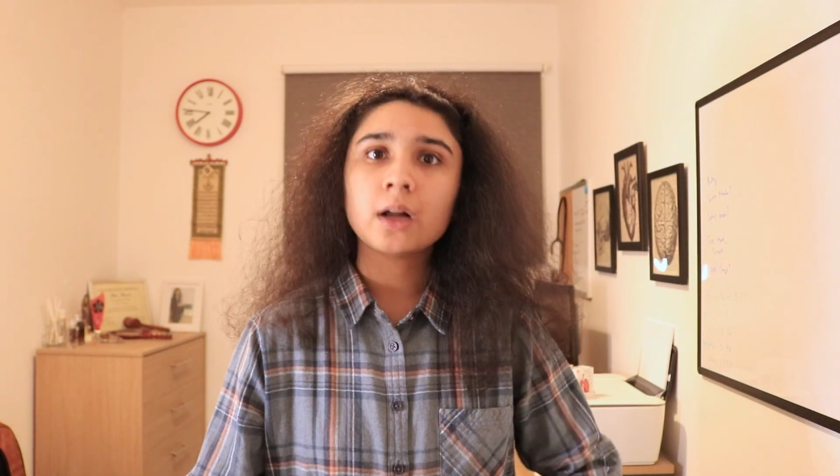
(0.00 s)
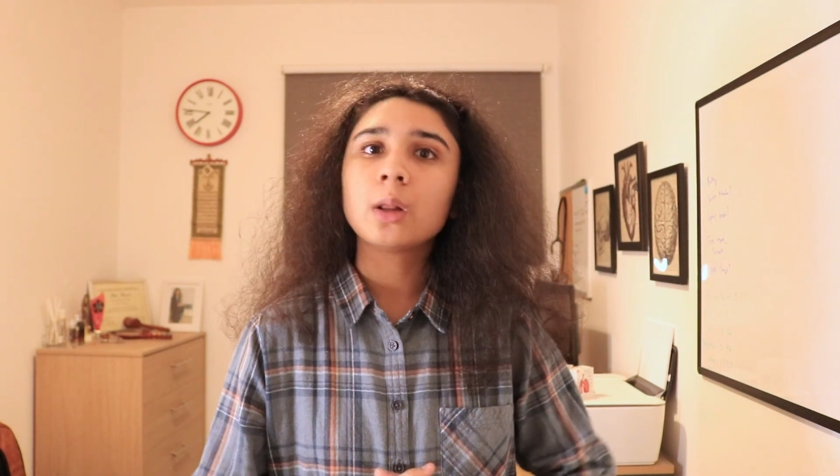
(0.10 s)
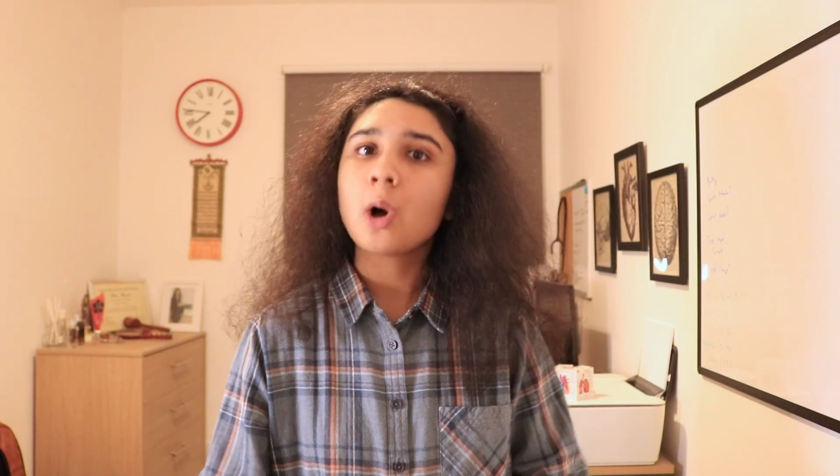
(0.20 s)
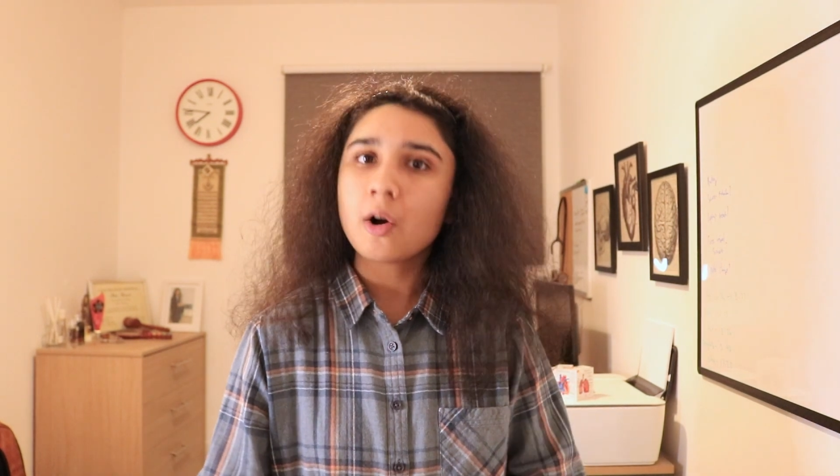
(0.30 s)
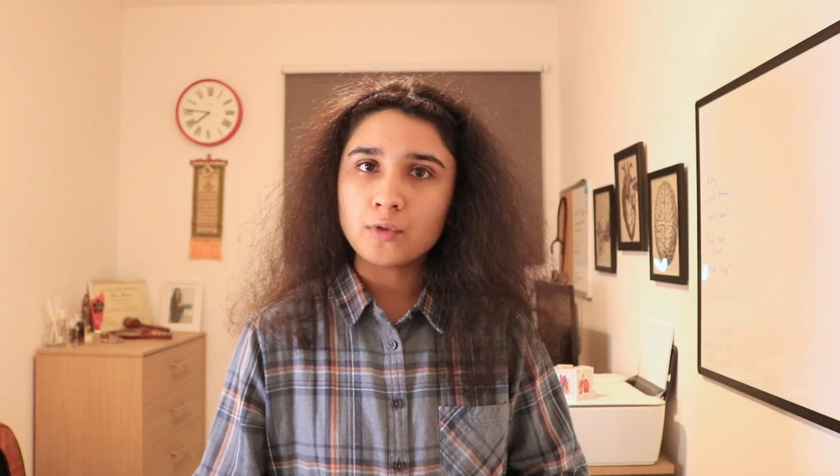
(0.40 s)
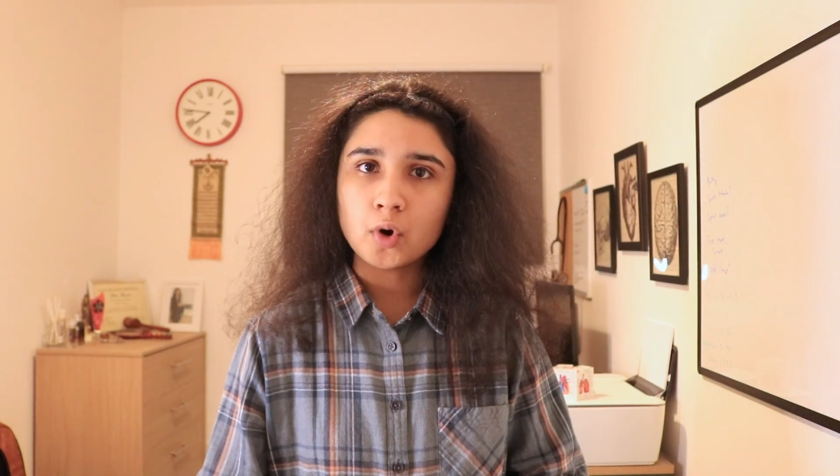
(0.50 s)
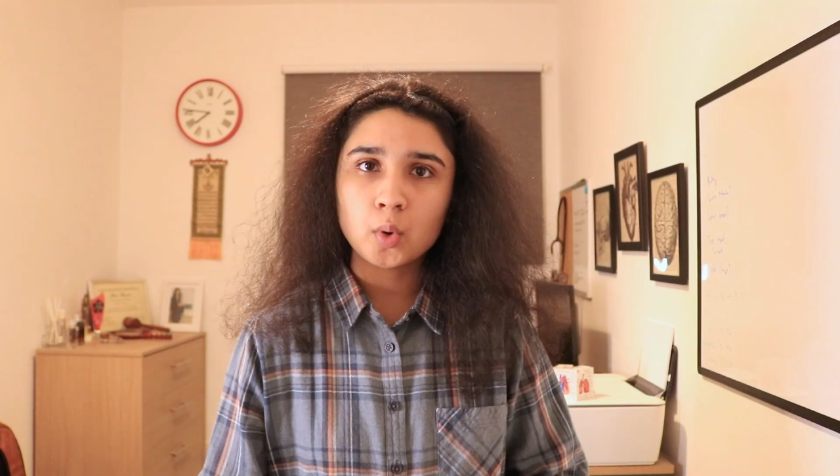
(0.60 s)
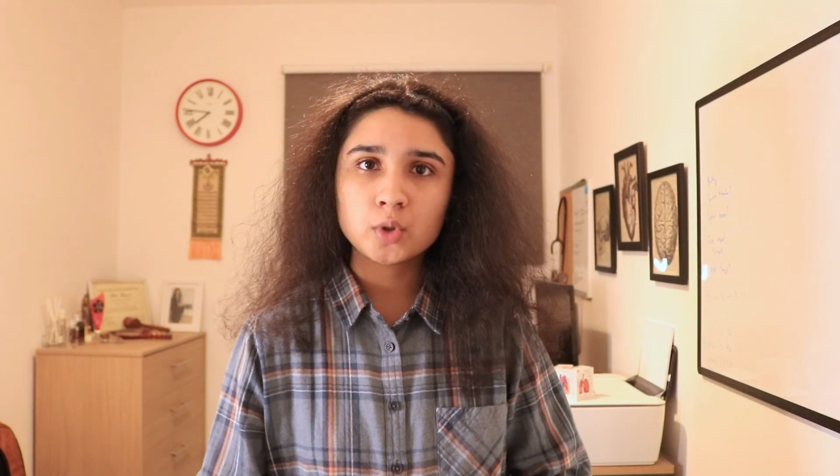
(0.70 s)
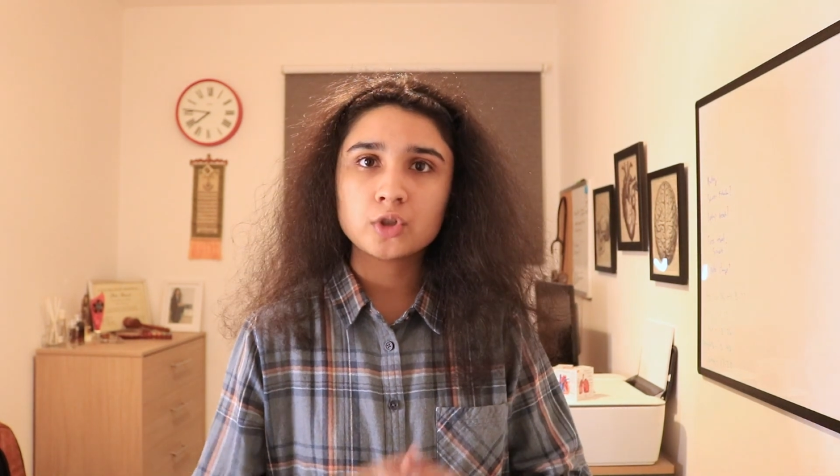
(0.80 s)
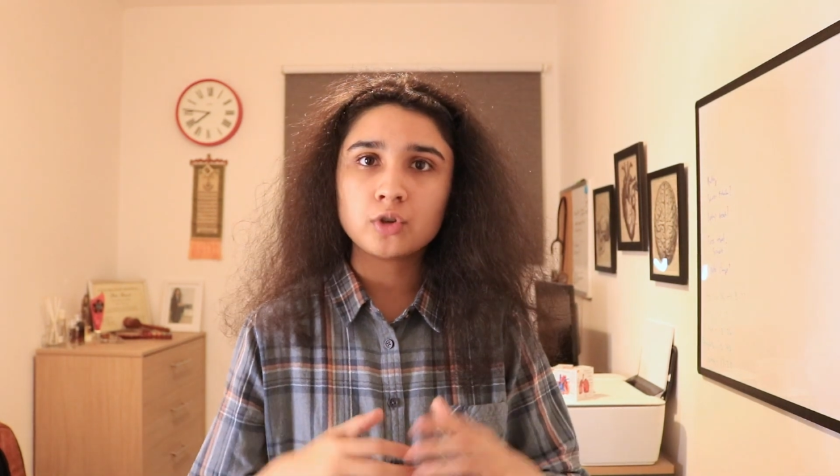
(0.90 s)
a lot of
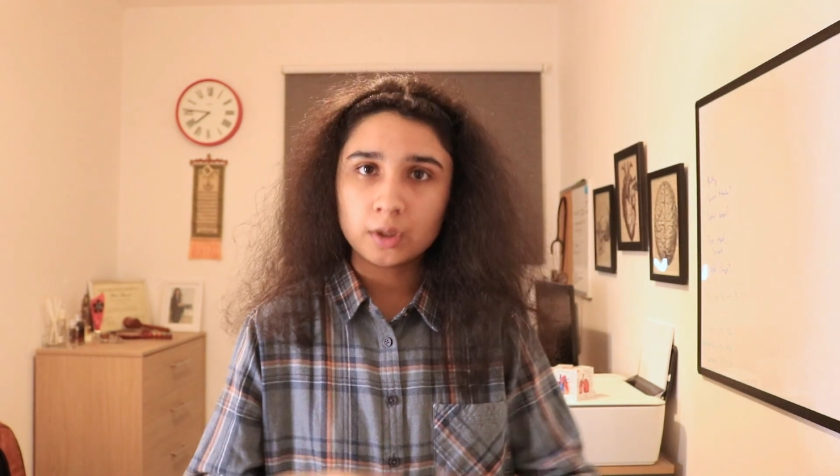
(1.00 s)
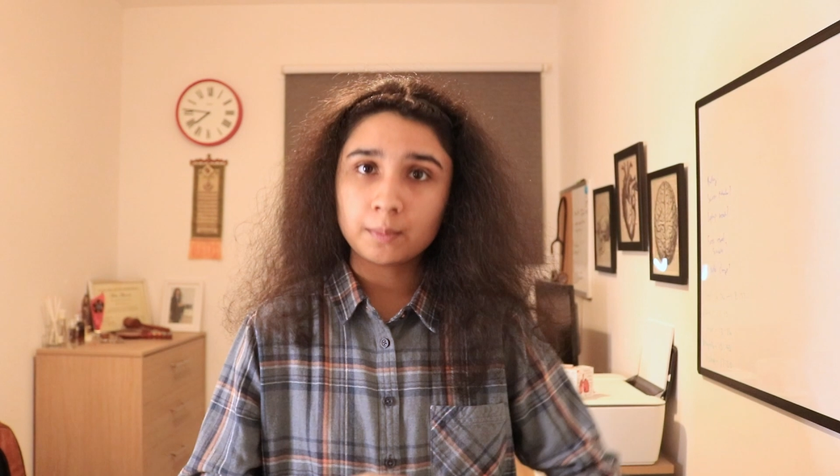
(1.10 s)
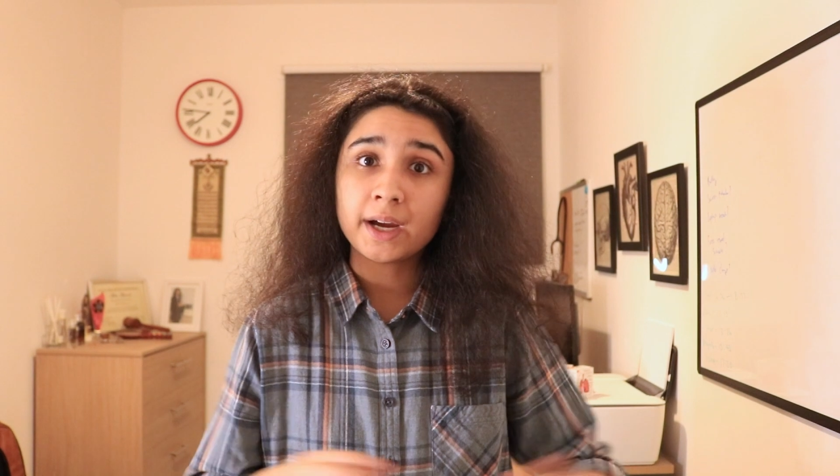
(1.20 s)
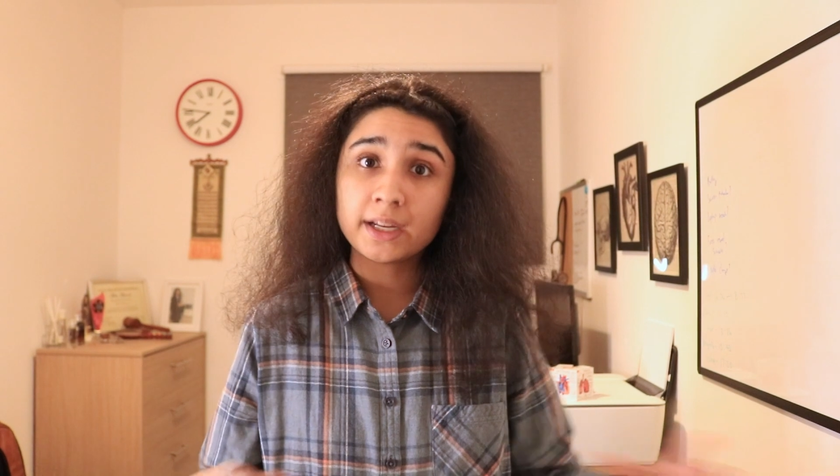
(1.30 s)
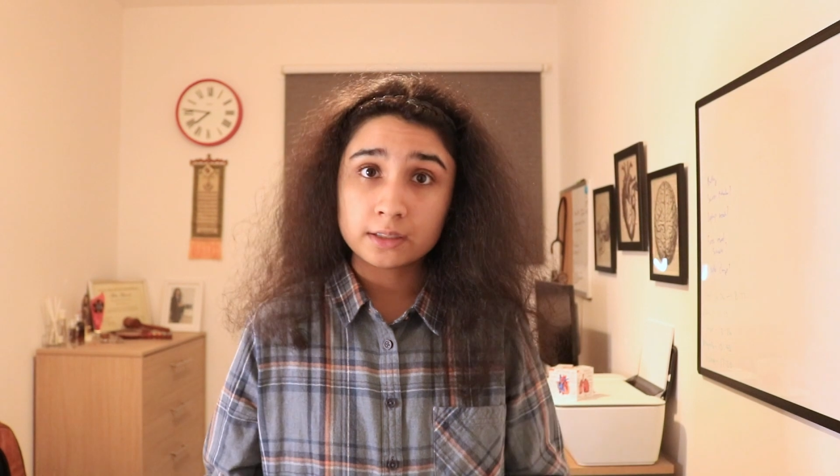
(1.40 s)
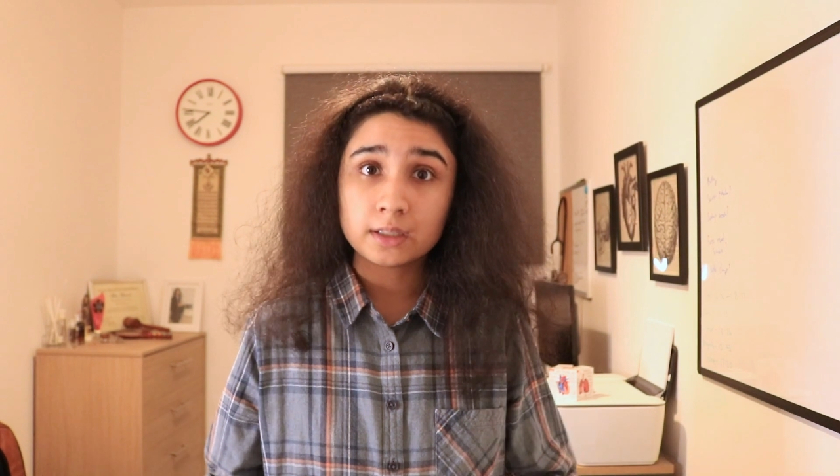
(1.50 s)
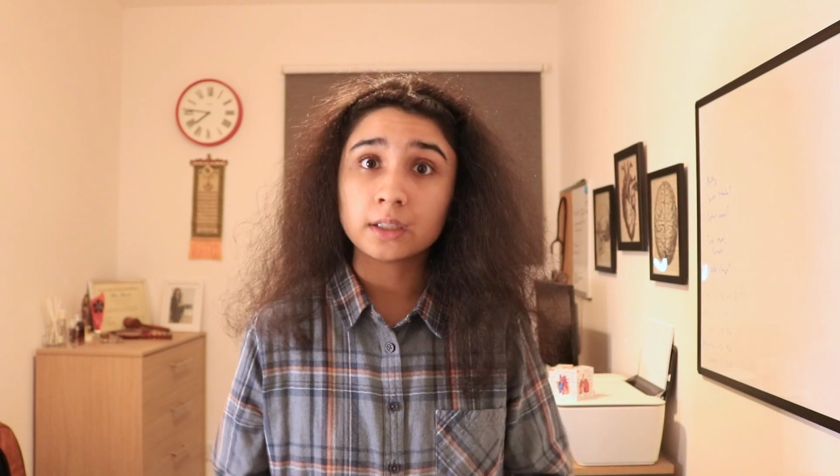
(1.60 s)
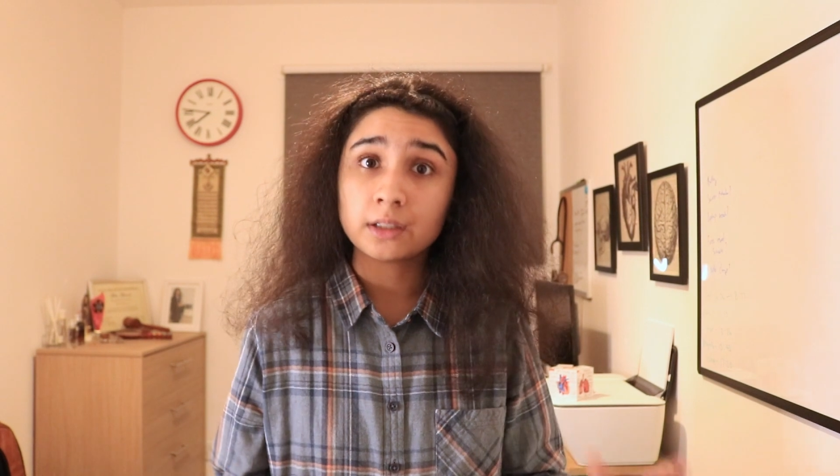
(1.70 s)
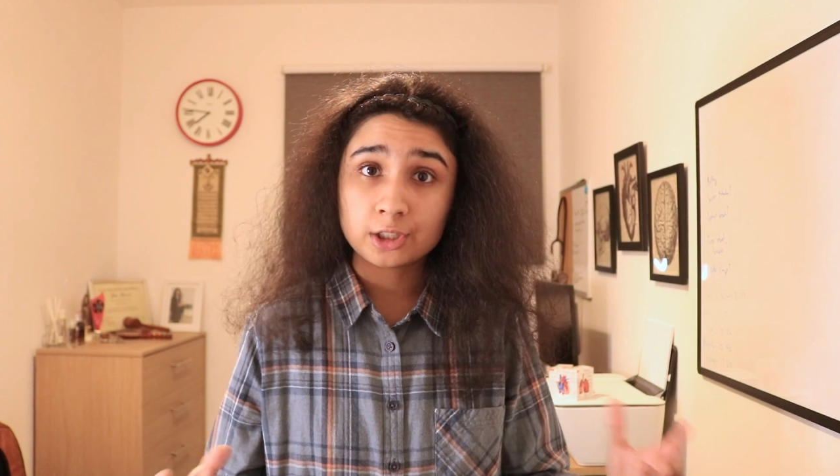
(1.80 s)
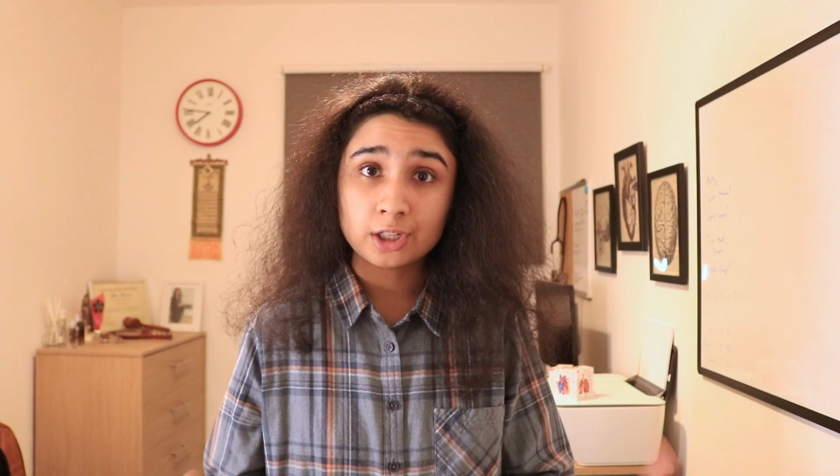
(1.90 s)
notes during my
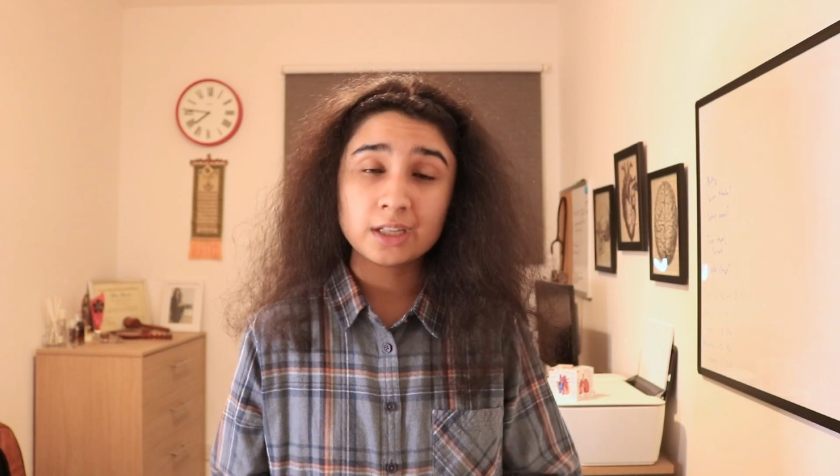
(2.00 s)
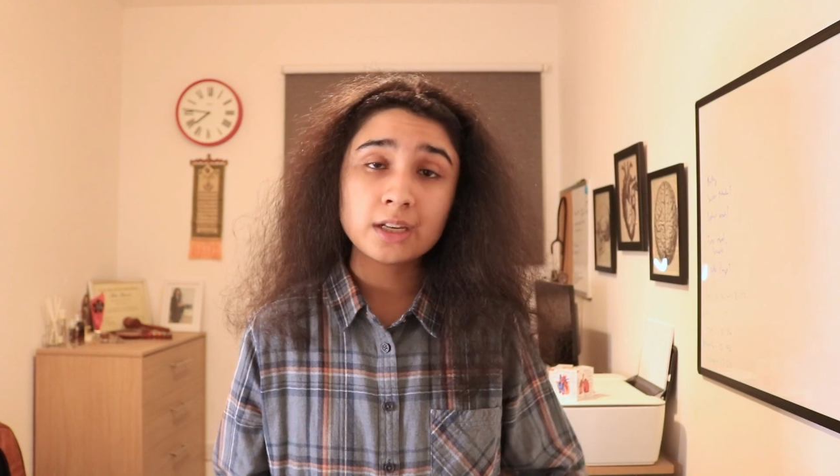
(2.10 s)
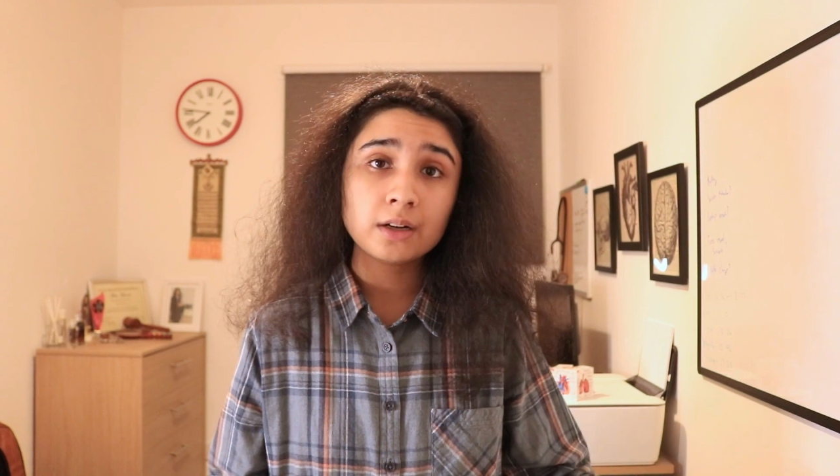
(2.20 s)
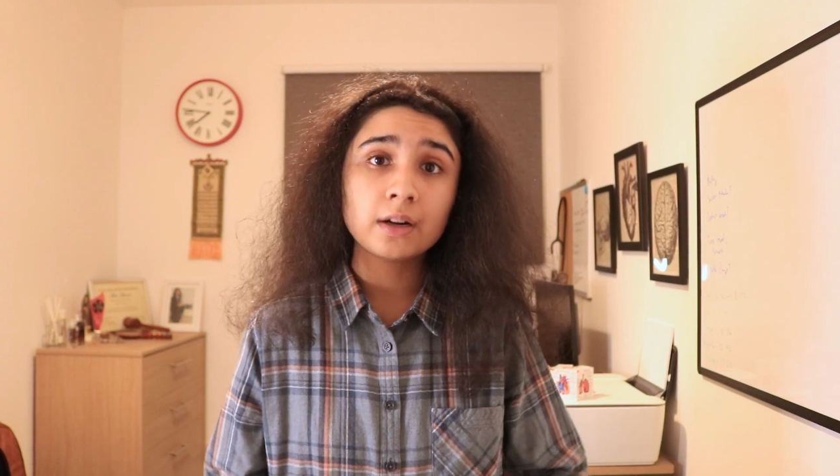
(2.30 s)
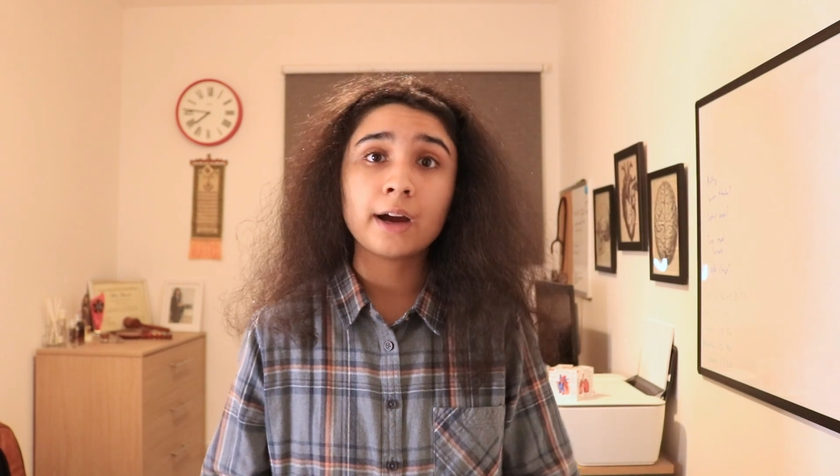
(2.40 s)
intercalation year.